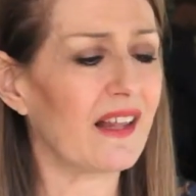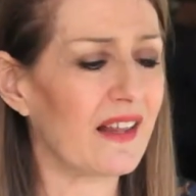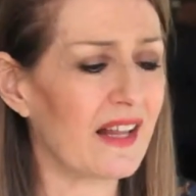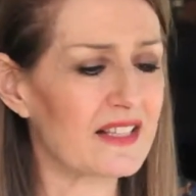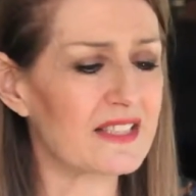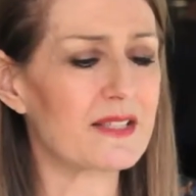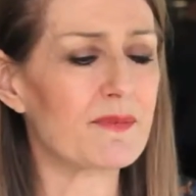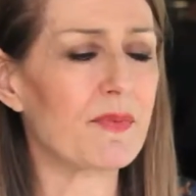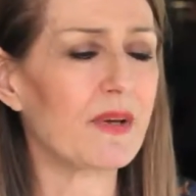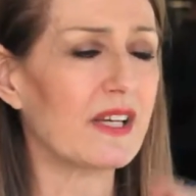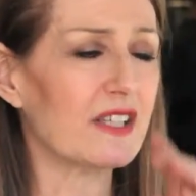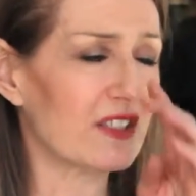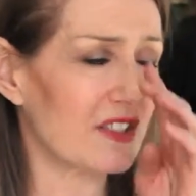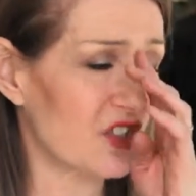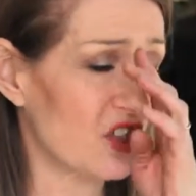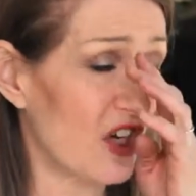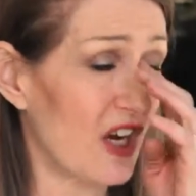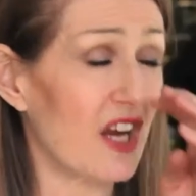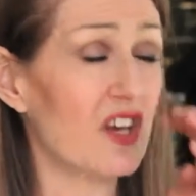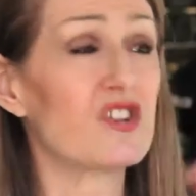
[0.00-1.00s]
That's the biggest
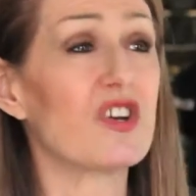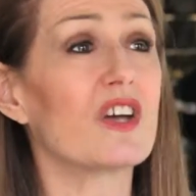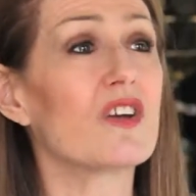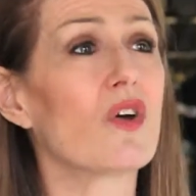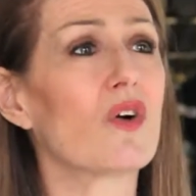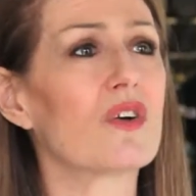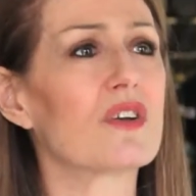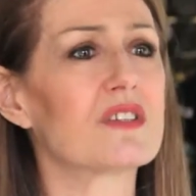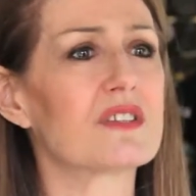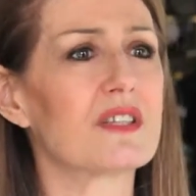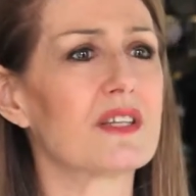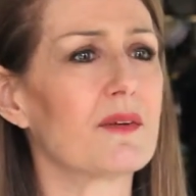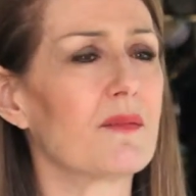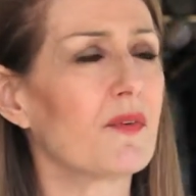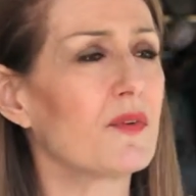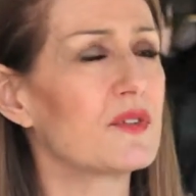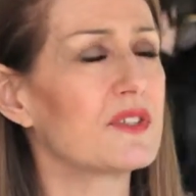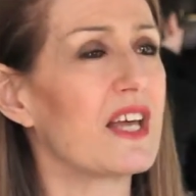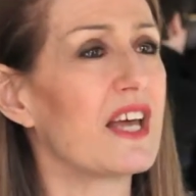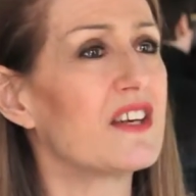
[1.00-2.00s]
change I noticed in them
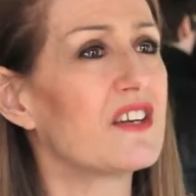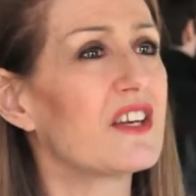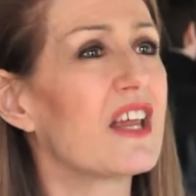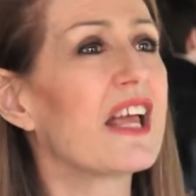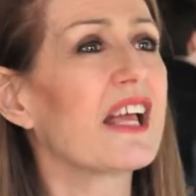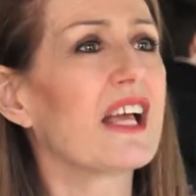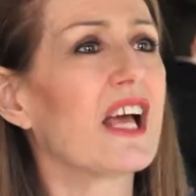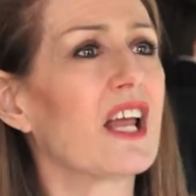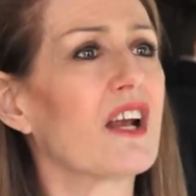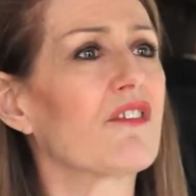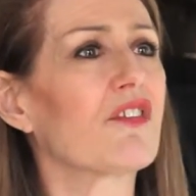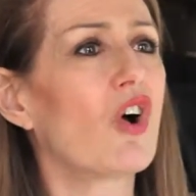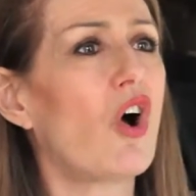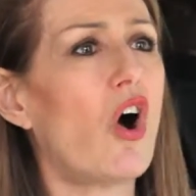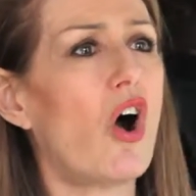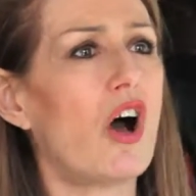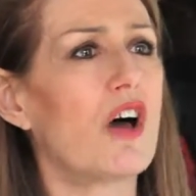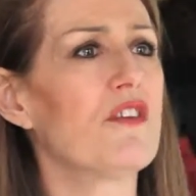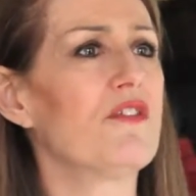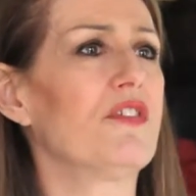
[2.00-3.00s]
was that kind of
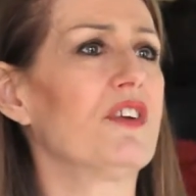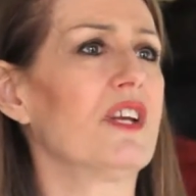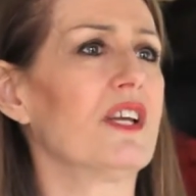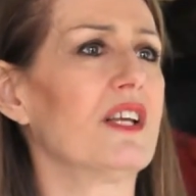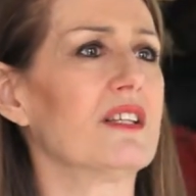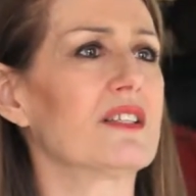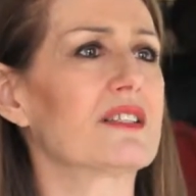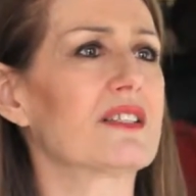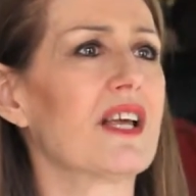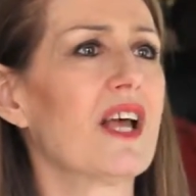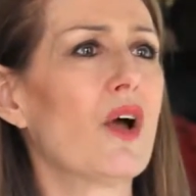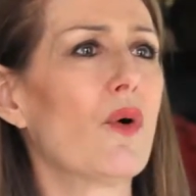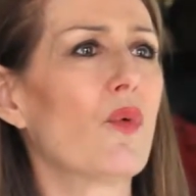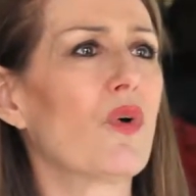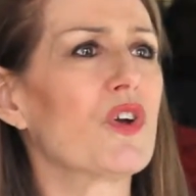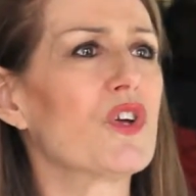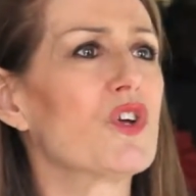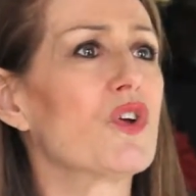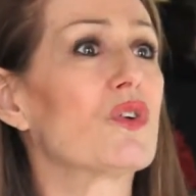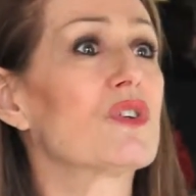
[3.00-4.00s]
confidence where
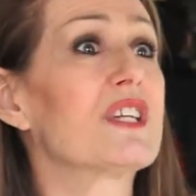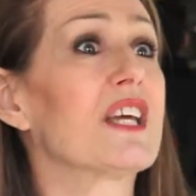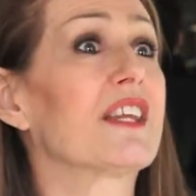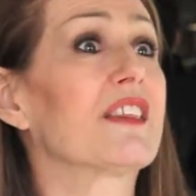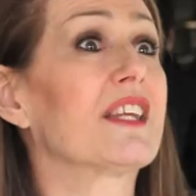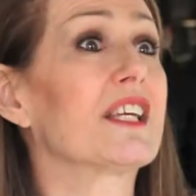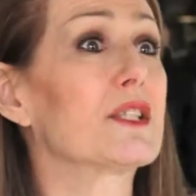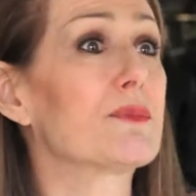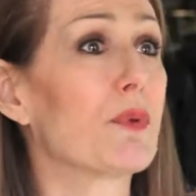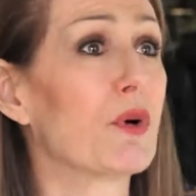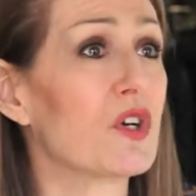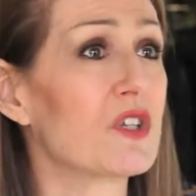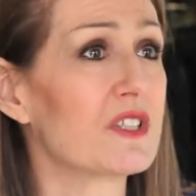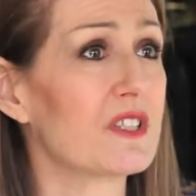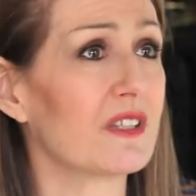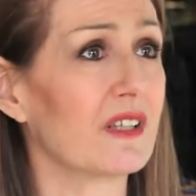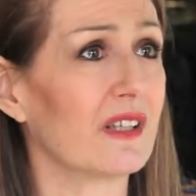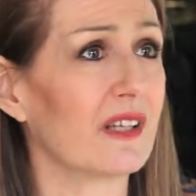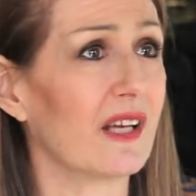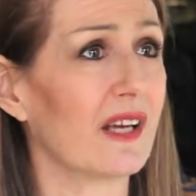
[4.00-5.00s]
you don't take things
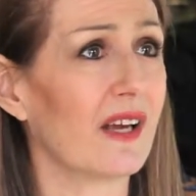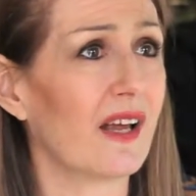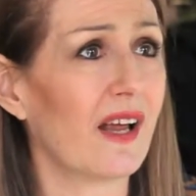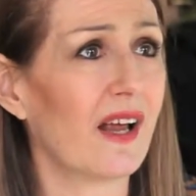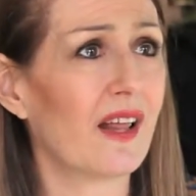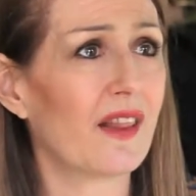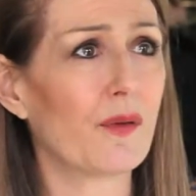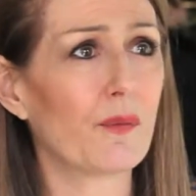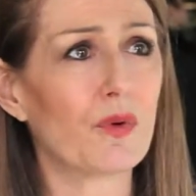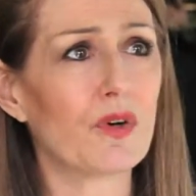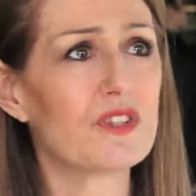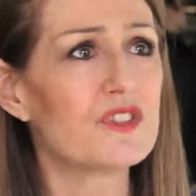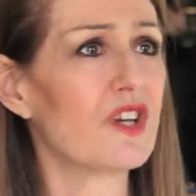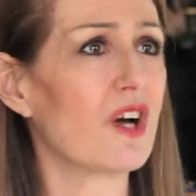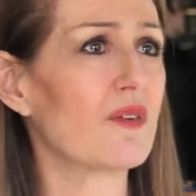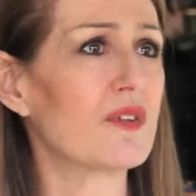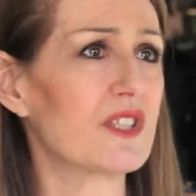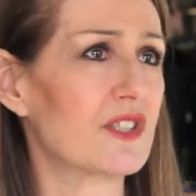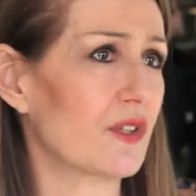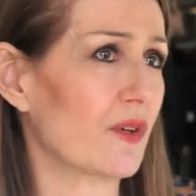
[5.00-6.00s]
personally. The world's
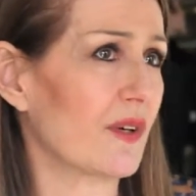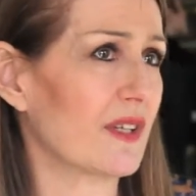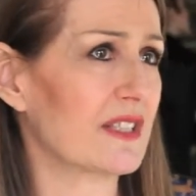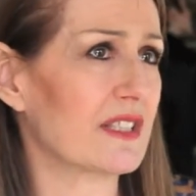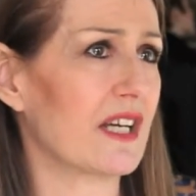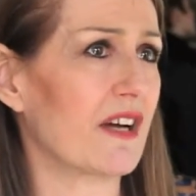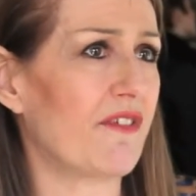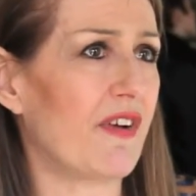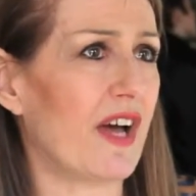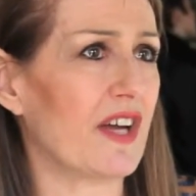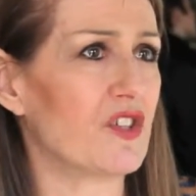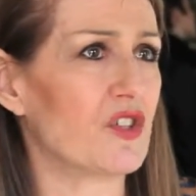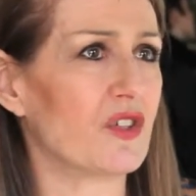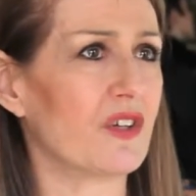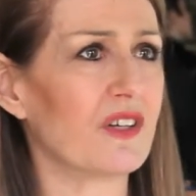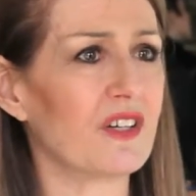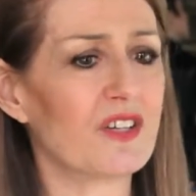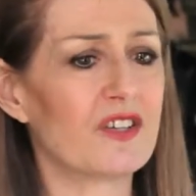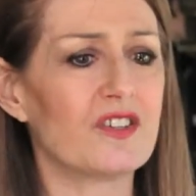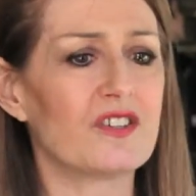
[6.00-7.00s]
always throwing stuff at you
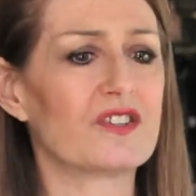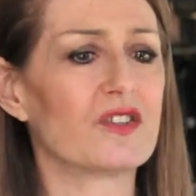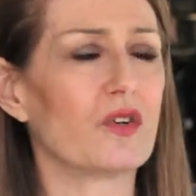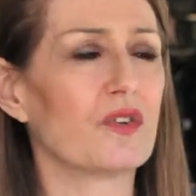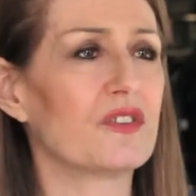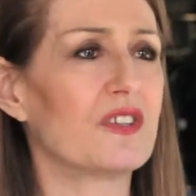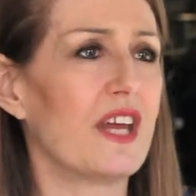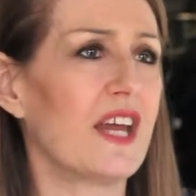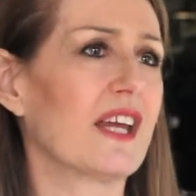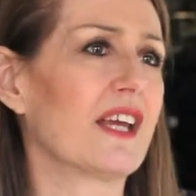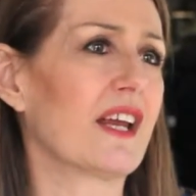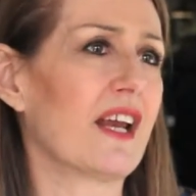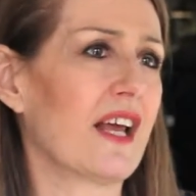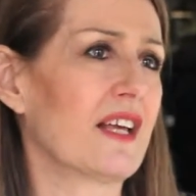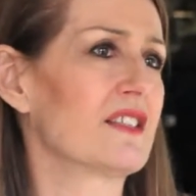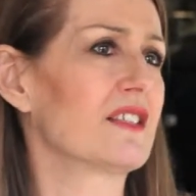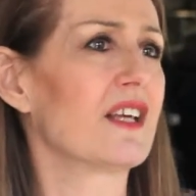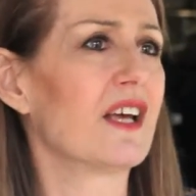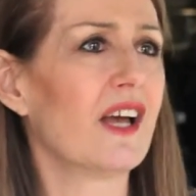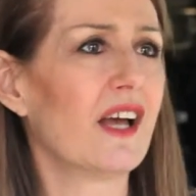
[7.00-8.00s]
and you just don't take it as,
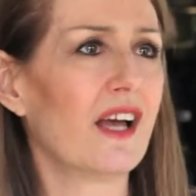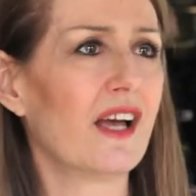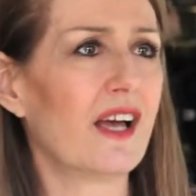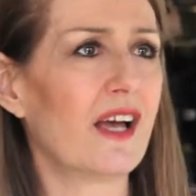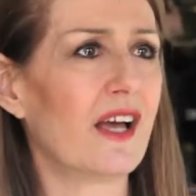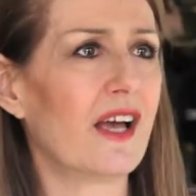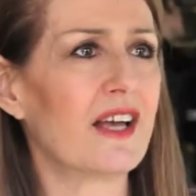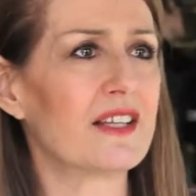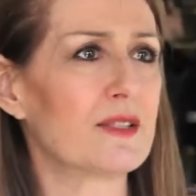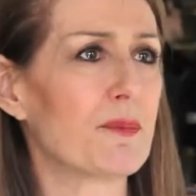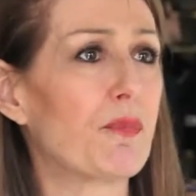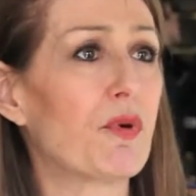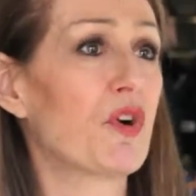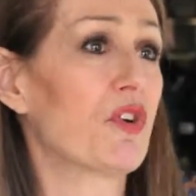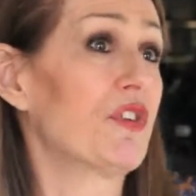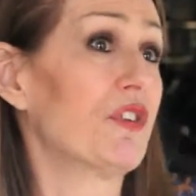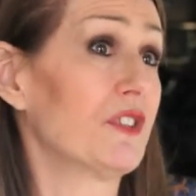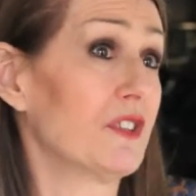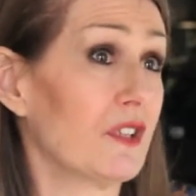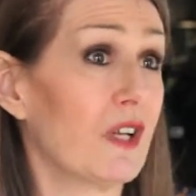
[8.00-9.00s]
uh, as a
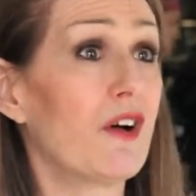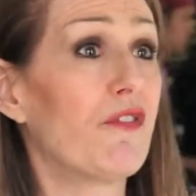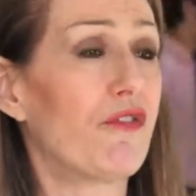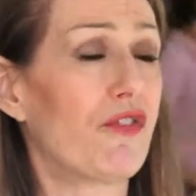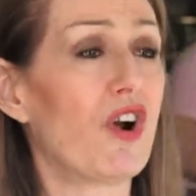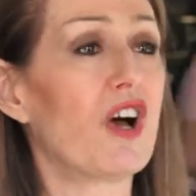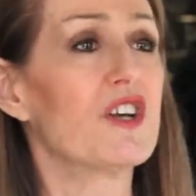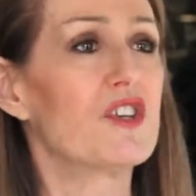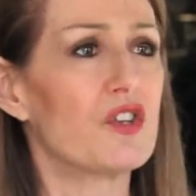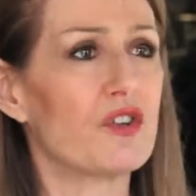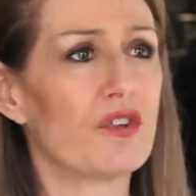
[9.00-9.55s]
personal affront.